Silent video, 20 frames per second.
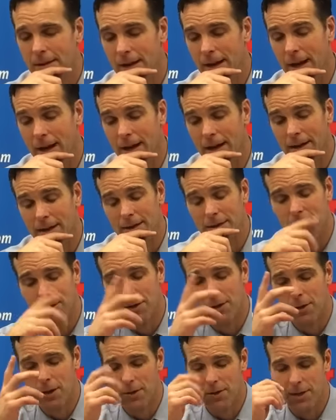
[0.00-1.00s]
Yeah, you
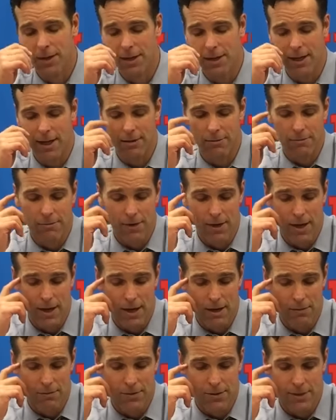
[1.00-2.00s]
know, I did get
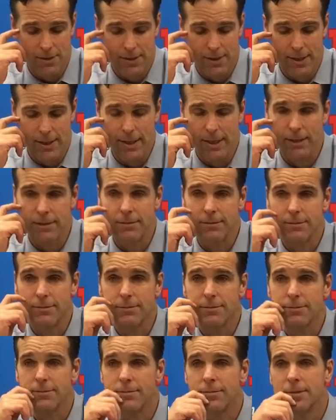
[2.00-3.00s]
involved, and,
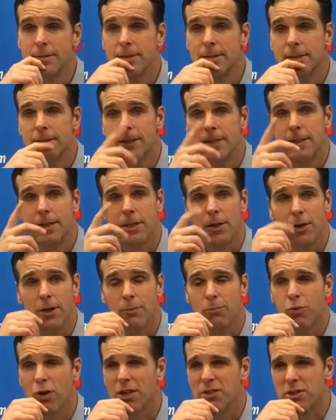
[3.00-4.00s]
you know,
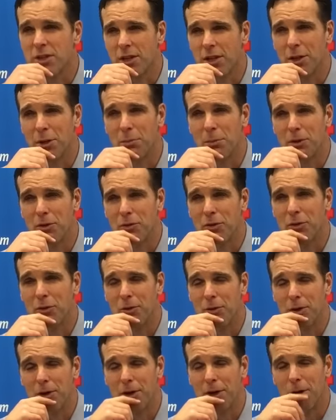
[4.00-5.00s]
you press them a little bit
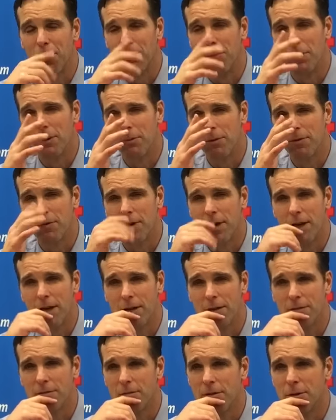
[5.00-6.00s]
too, you know, but we've got
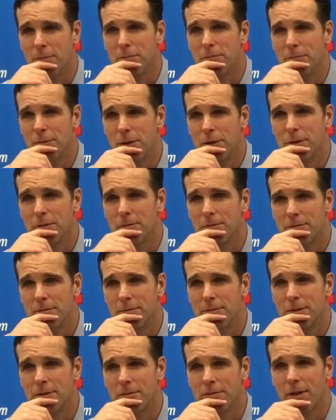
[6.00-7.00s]
to, you know,
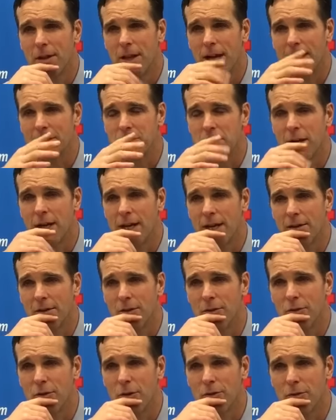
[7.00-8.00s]
the last guy in
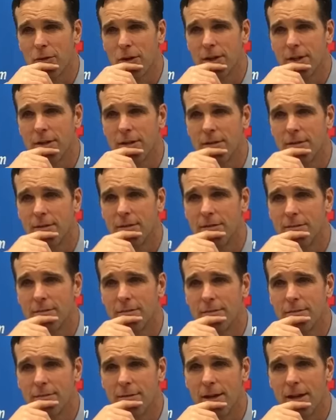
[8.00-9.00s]
the zone has got
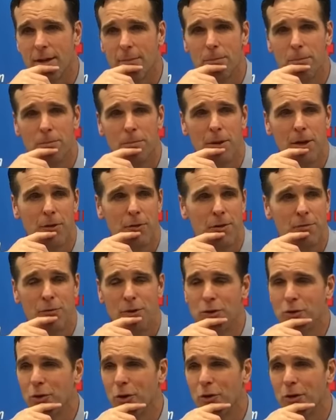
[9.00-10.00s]
to take better
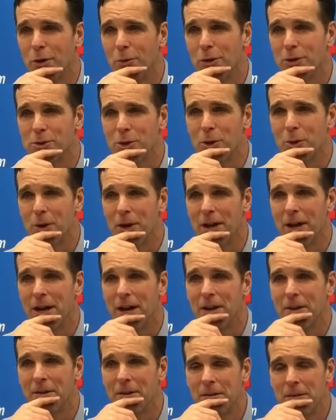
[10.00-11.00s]
inventory of what's going
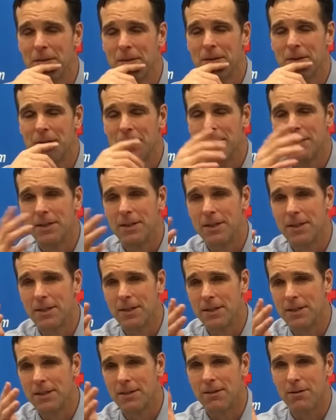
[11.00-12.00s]
on,
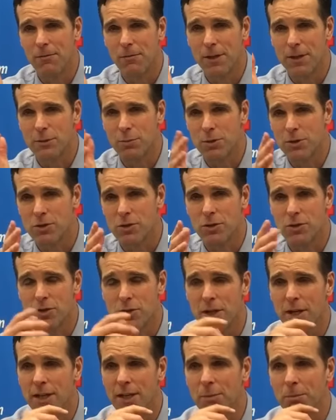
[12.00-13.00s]
and the defenseman should
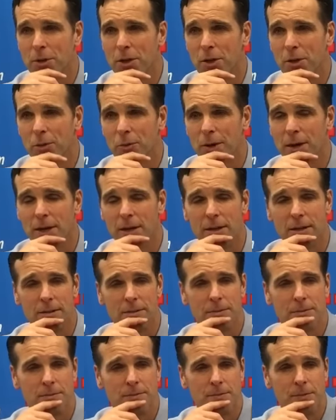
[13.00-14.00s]
stay in the middle of the rink.
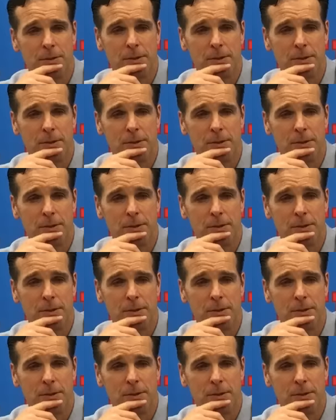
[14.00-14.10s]
And